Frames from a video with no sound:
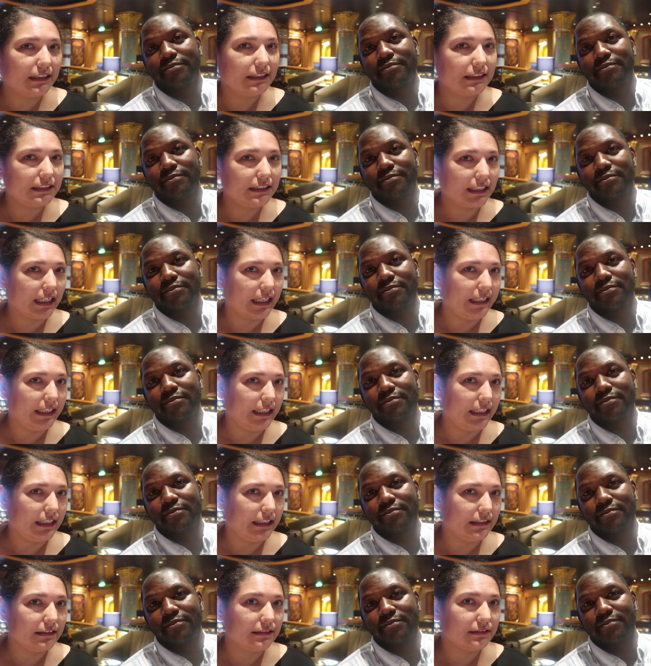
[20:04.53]
Speaker 1: the
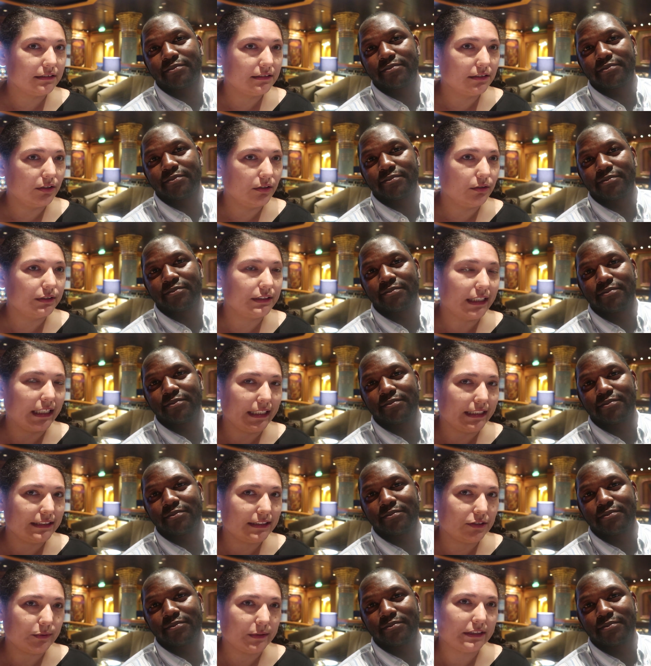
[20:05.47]
dining, the whole
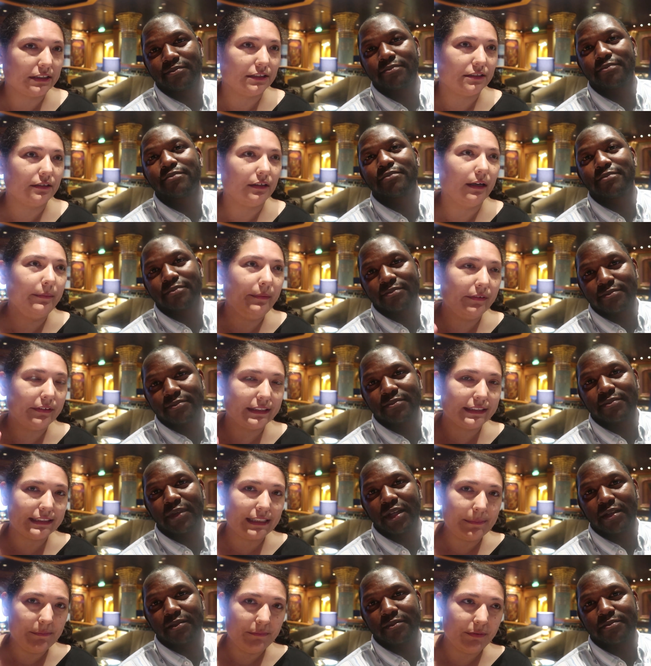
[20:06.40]
dining situation. So I'm going
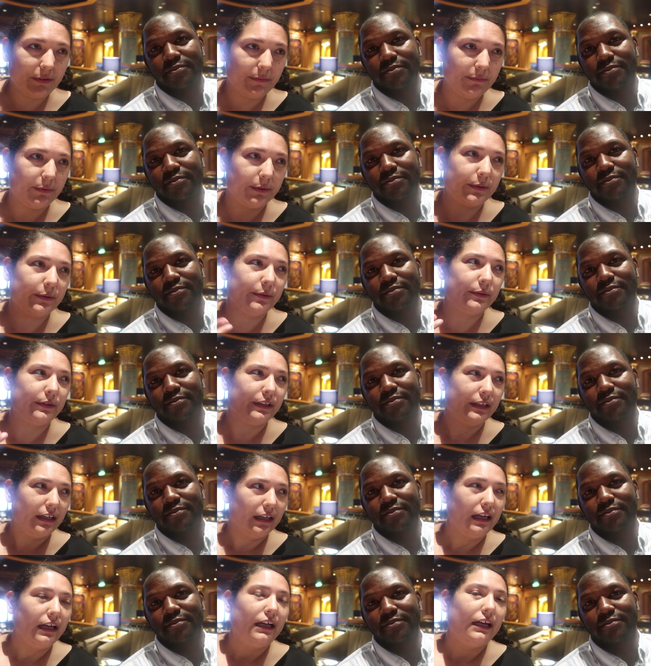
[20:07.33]
to seven for food,
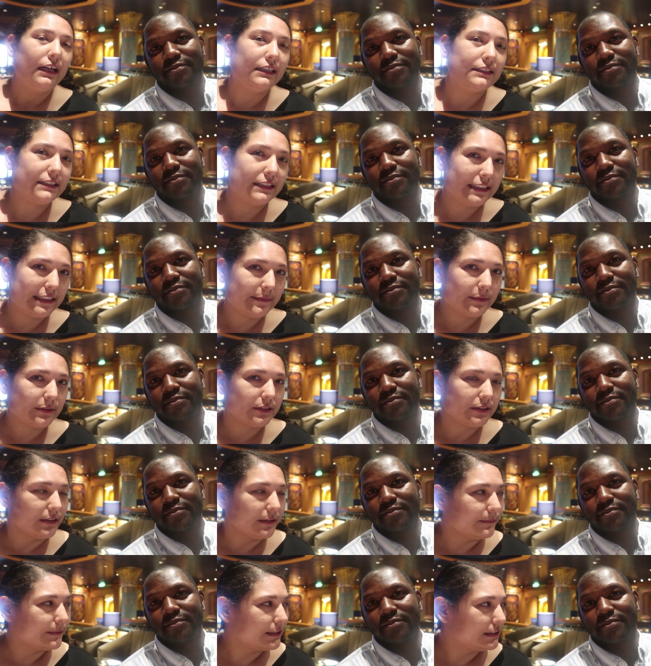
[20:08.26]
a six for
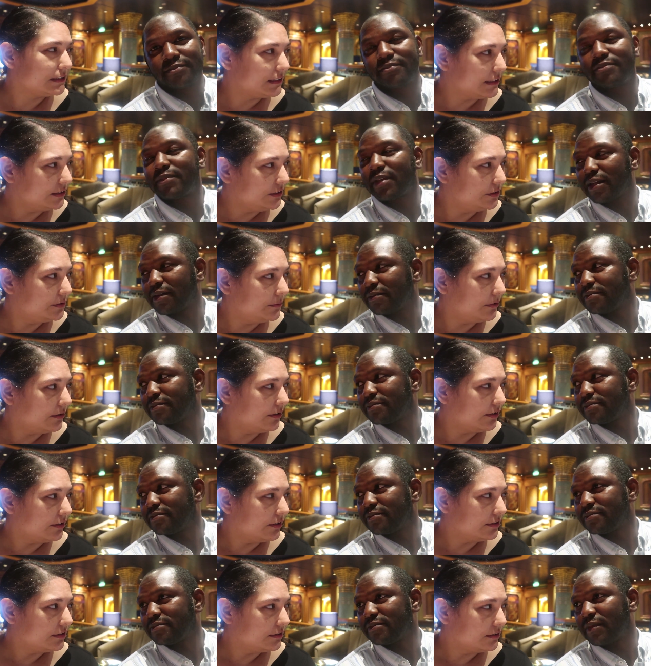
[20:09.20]
service, and you
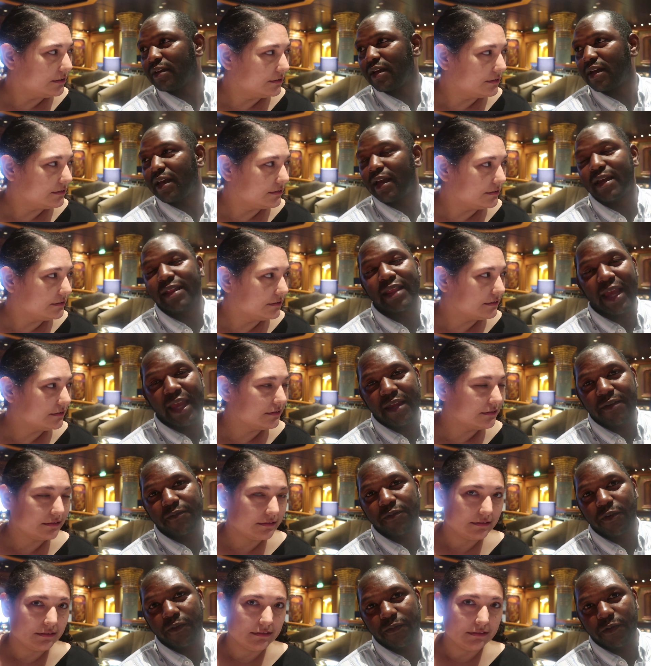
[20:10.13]
are
Speaker 2: an
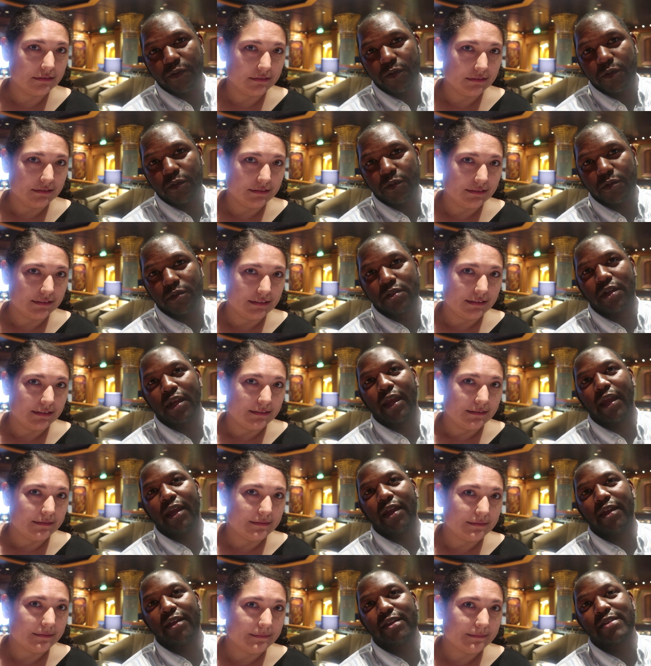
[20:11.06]
eight for food
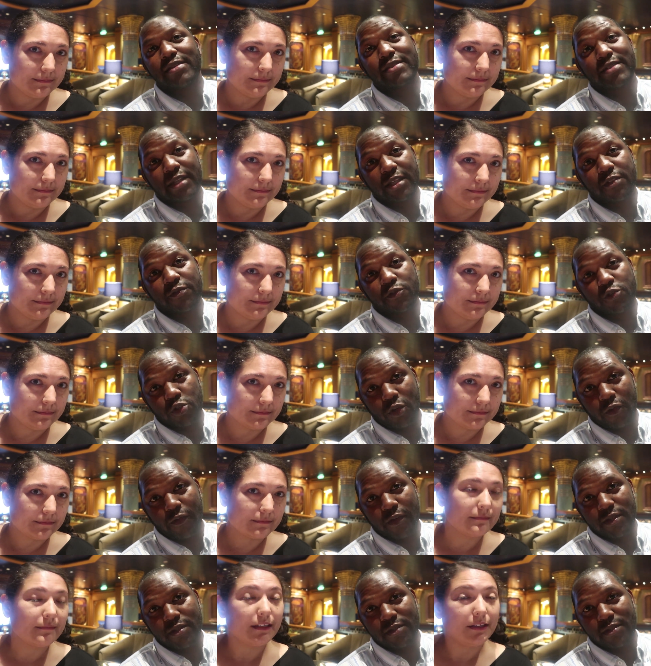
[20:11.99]
and a six for
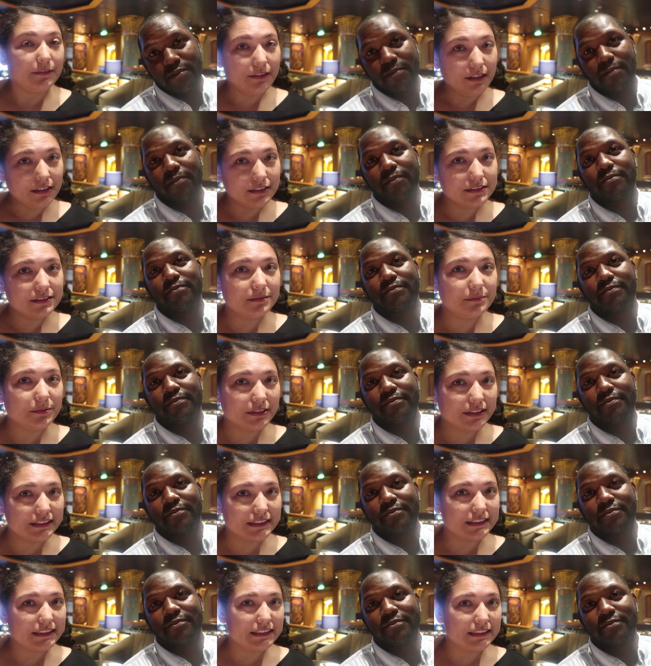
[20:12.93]
service.
Speaker 1: Okay, so we're
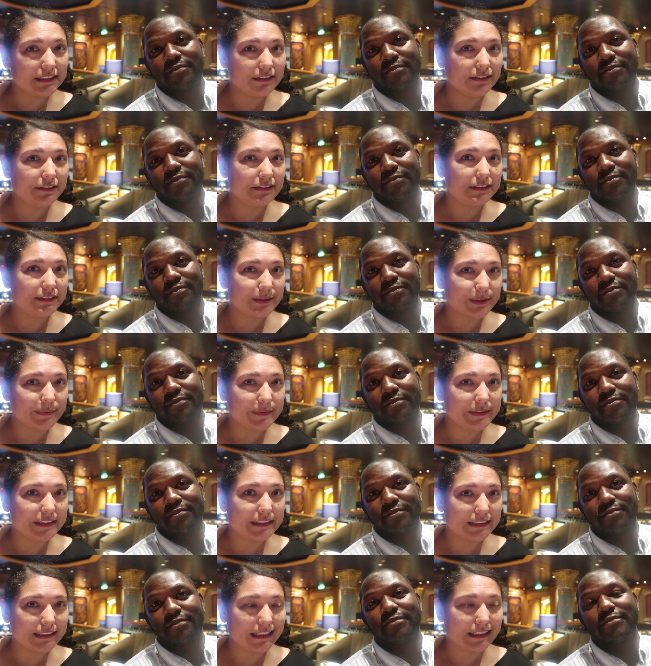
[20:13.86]
consistent on the
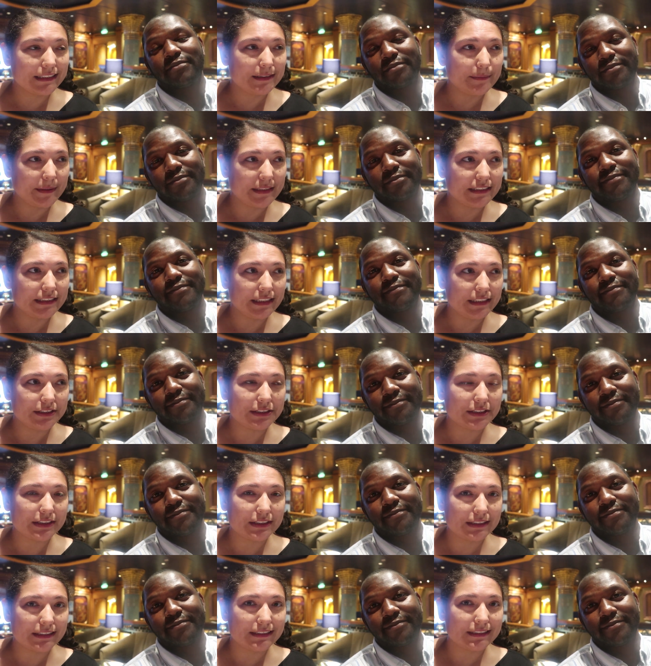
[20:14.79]
service expectations.